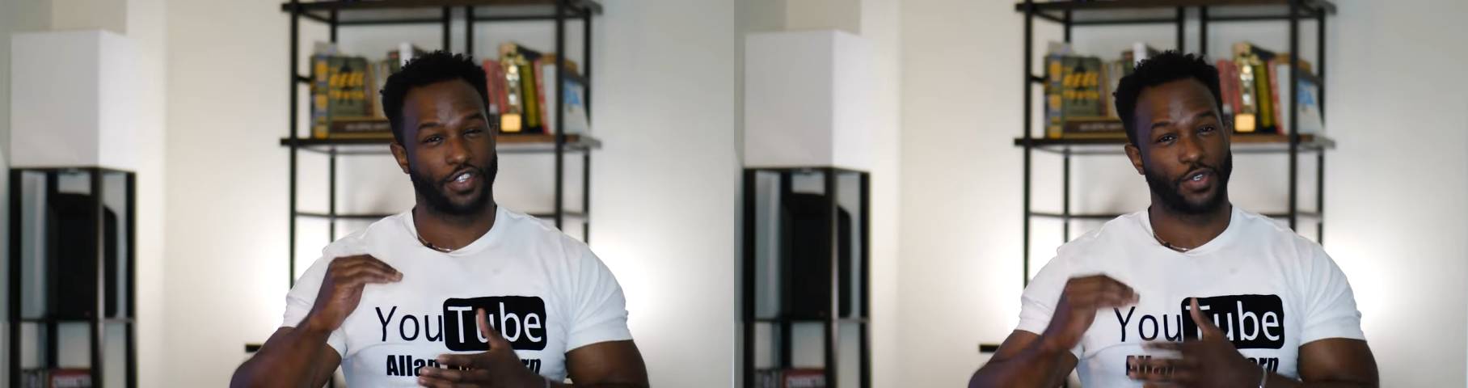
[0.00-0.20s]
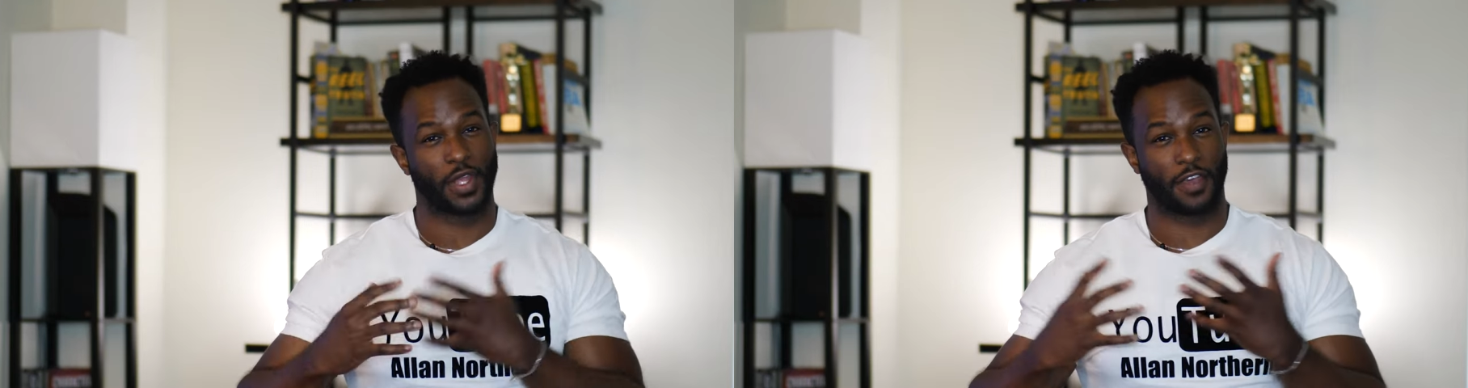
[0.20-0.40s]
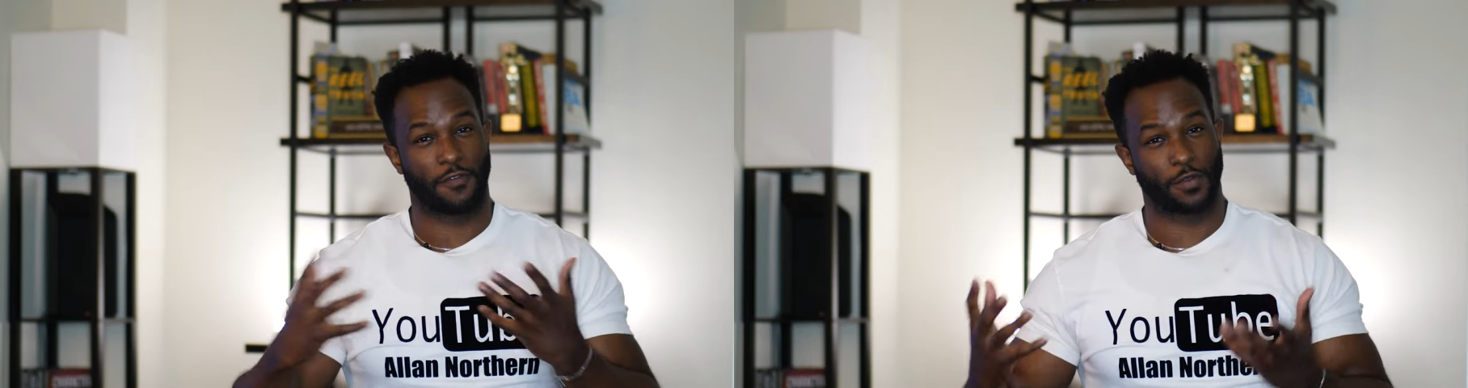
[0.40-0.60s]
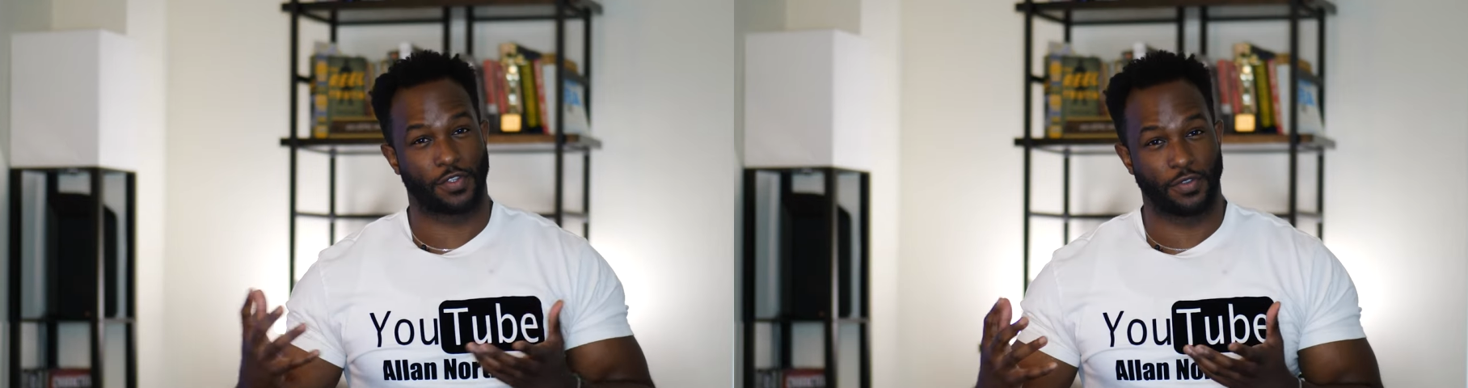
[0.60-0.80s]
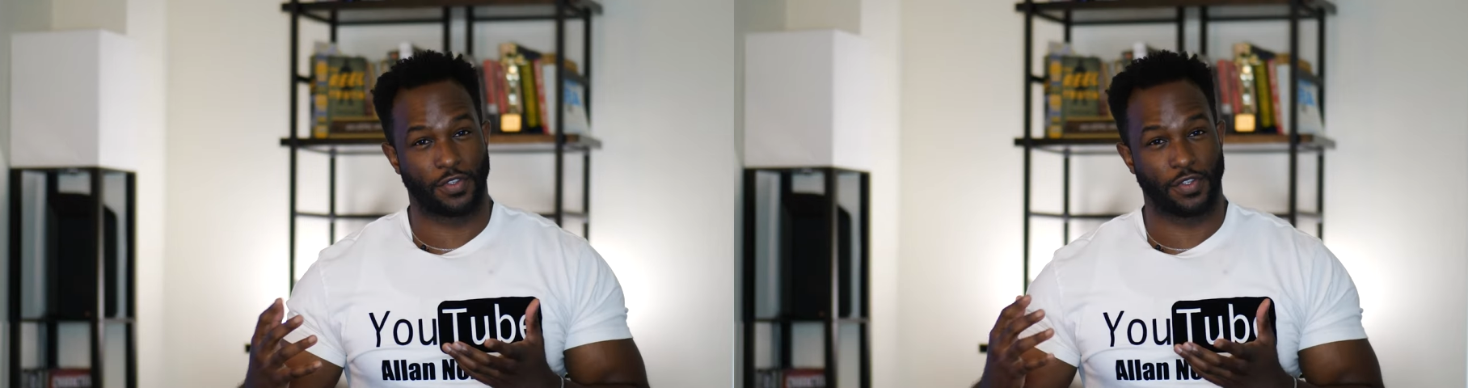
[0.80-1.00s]
Shooting at
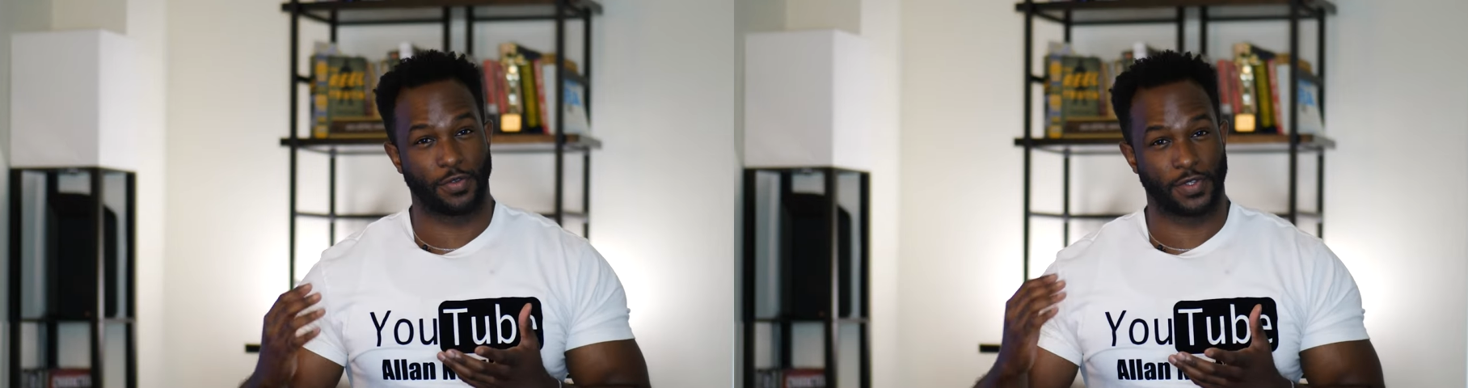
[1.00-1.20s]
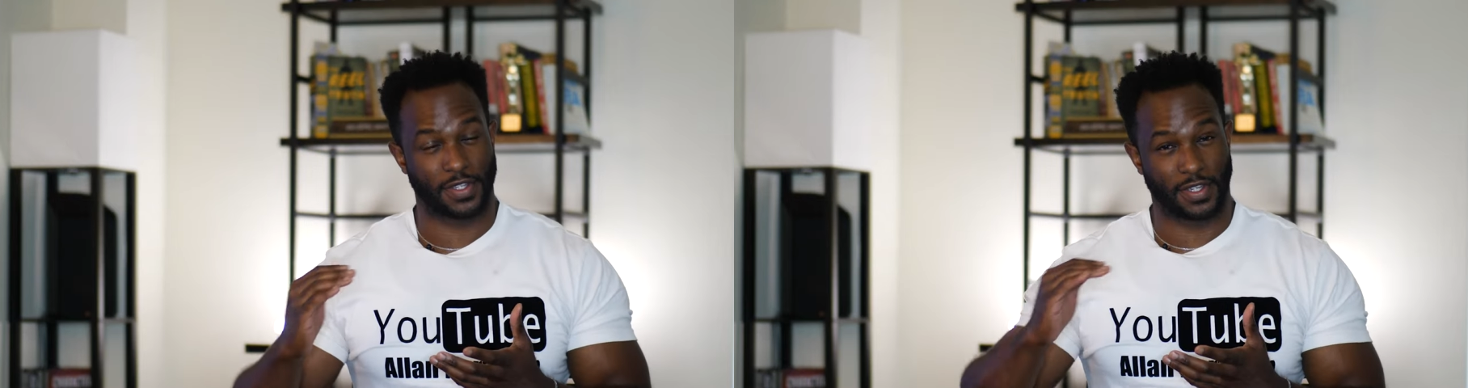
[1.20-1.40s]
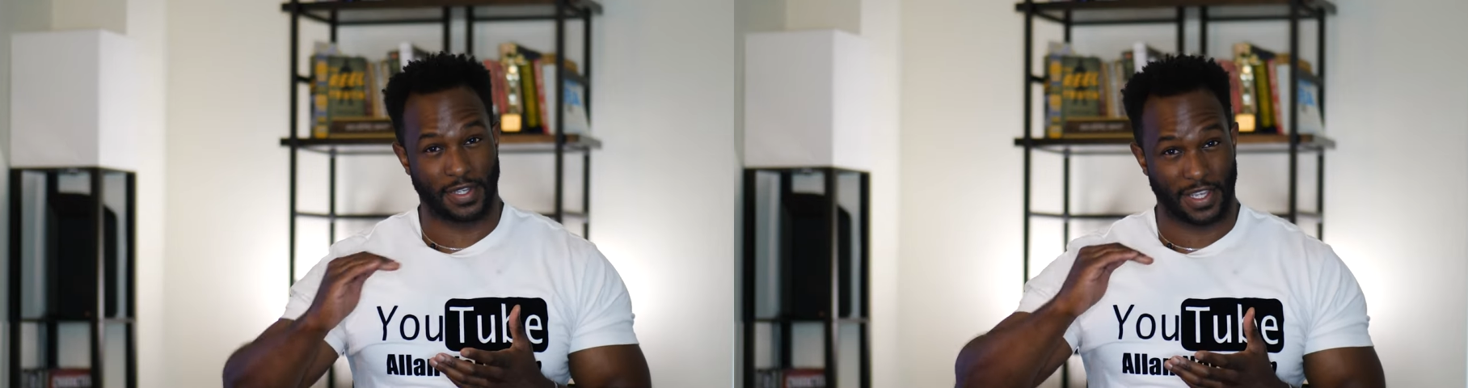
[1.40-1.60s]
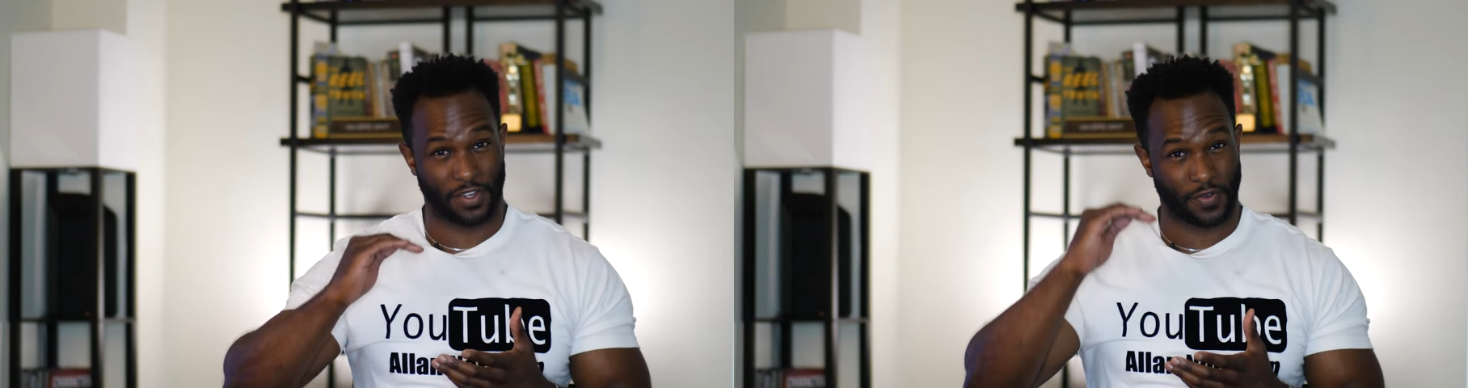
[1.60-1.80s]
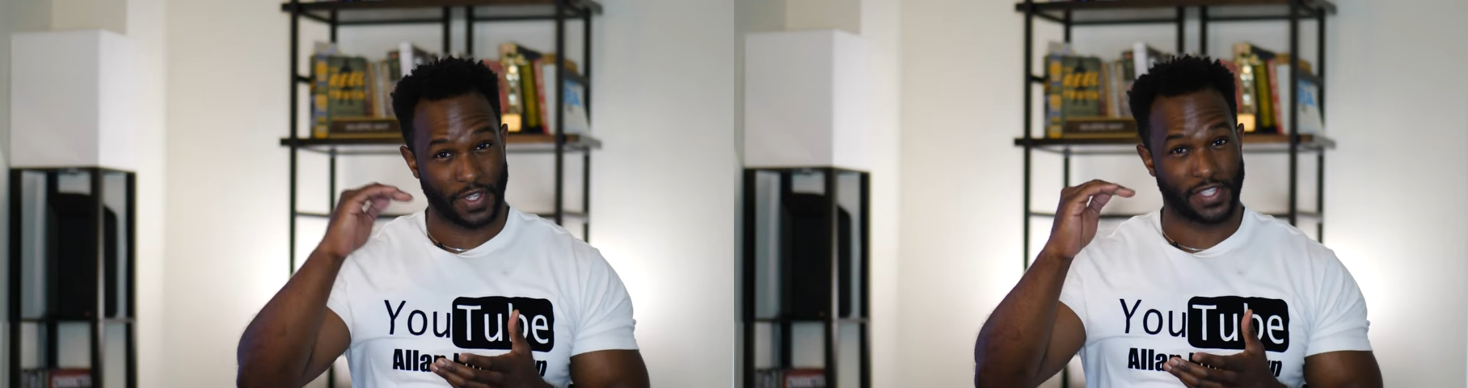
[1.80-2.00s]
422 is gonna
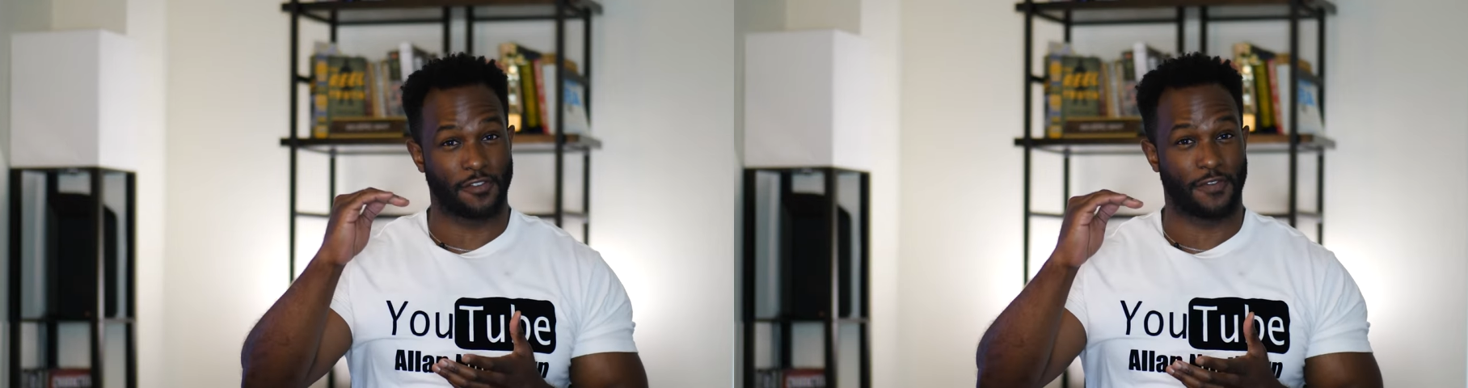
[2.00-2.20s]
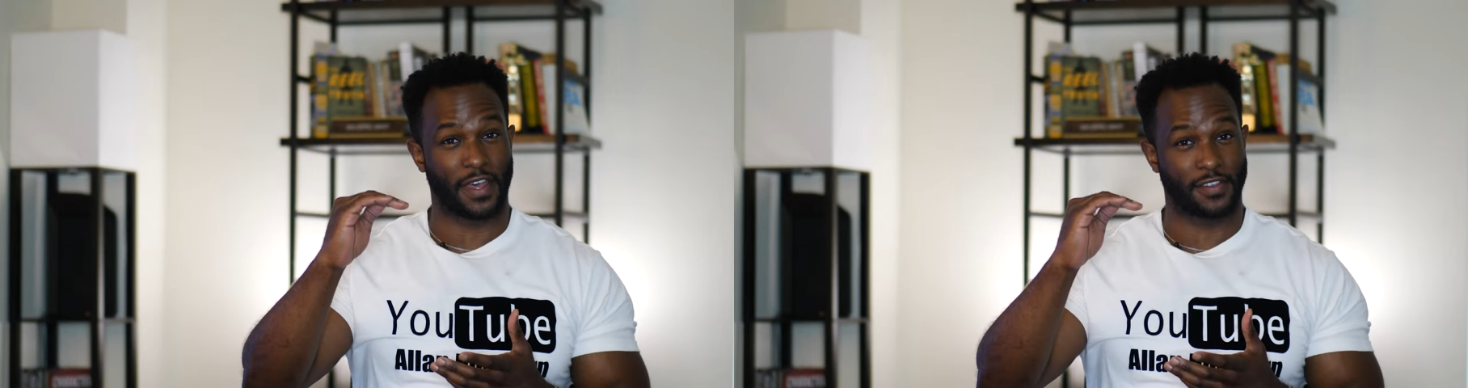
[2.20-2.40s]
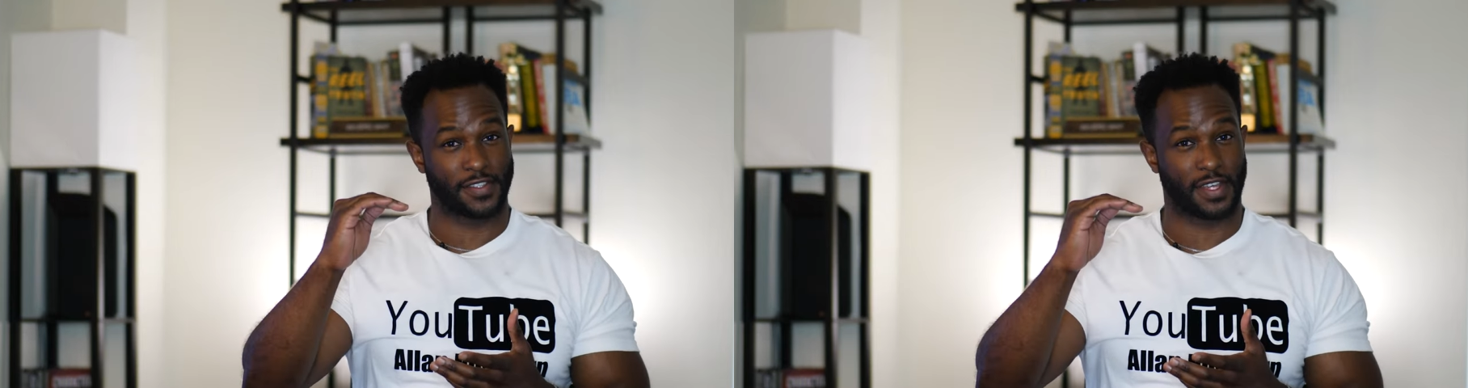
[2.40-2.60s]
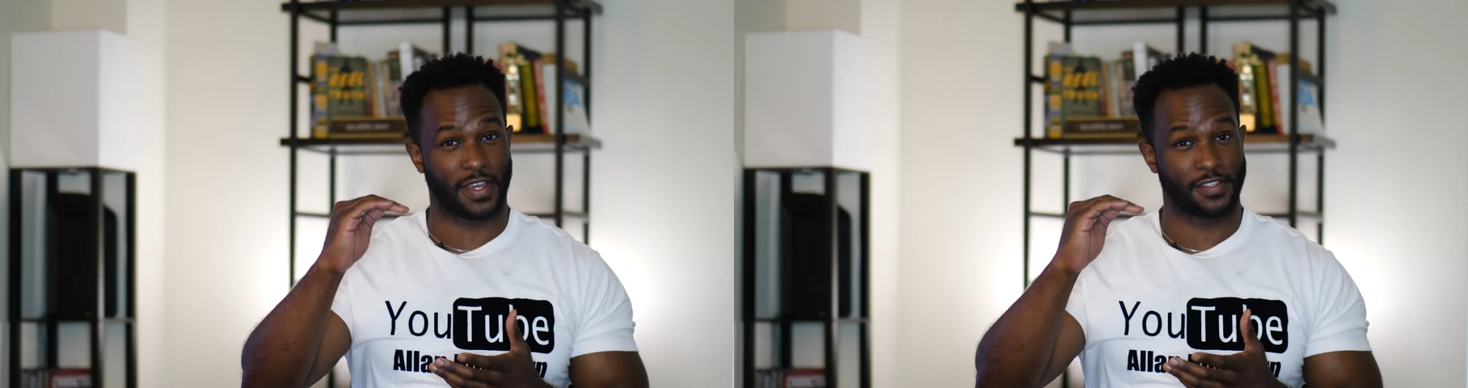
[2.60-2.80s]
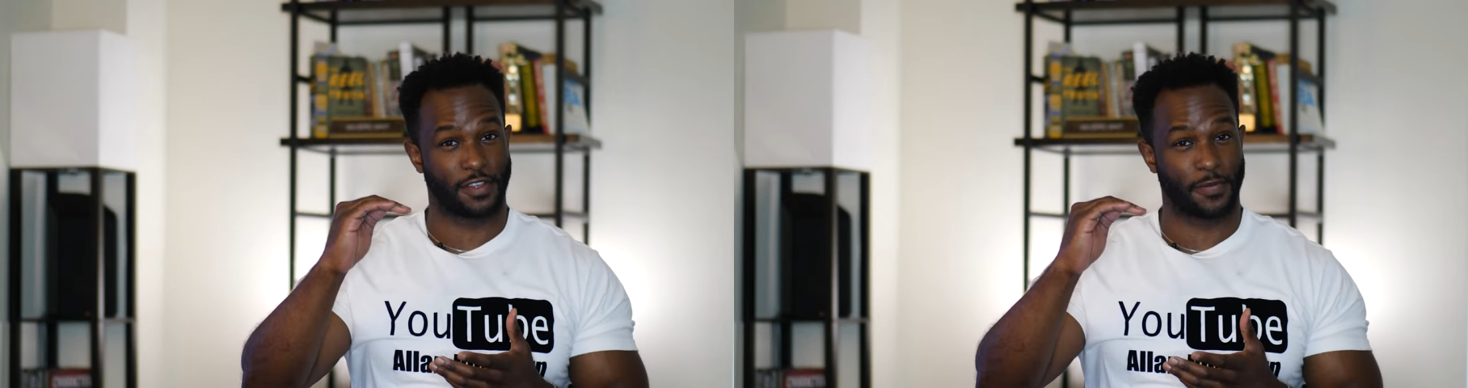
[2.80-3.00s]
increase the file
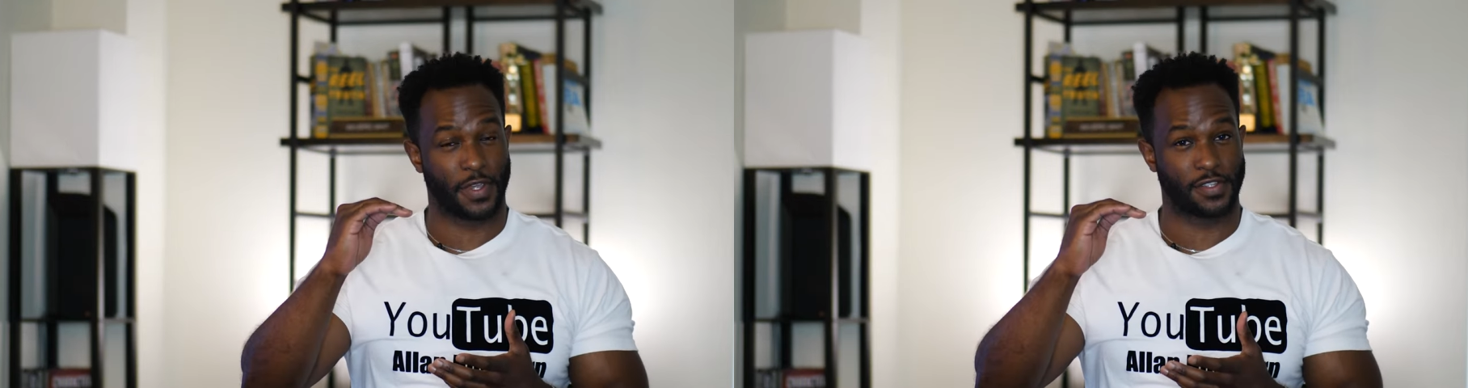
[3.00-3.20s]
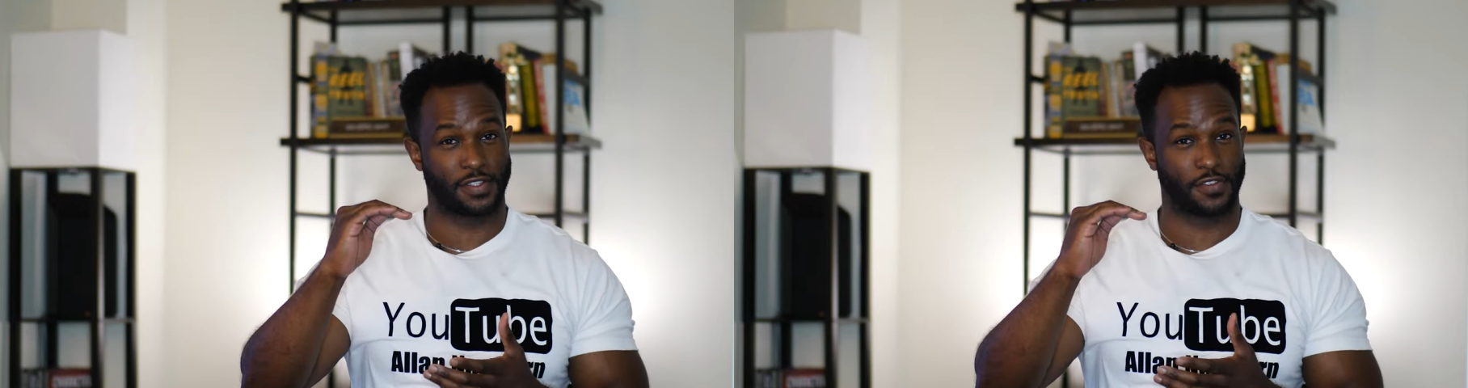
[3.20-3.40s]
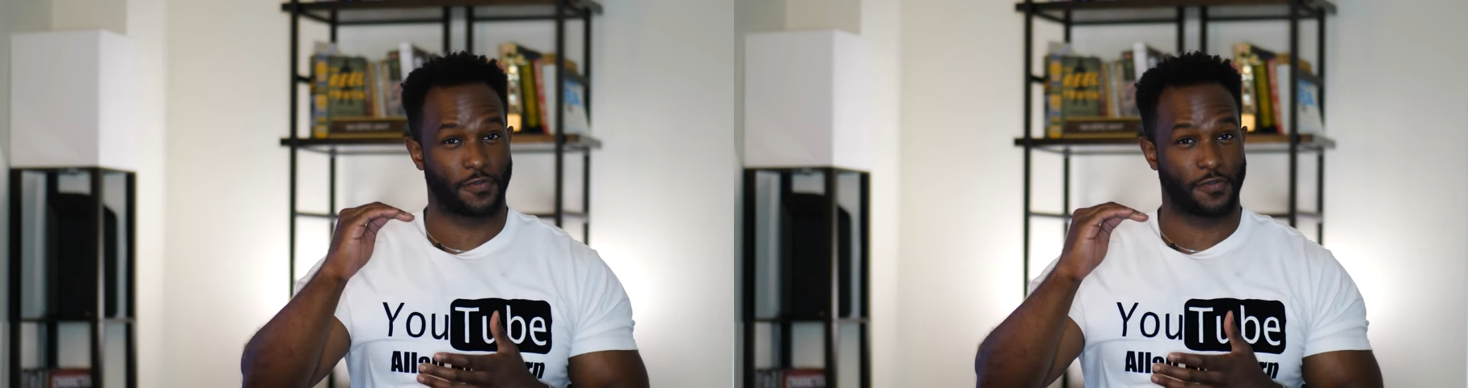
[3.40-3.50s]
size in comparison to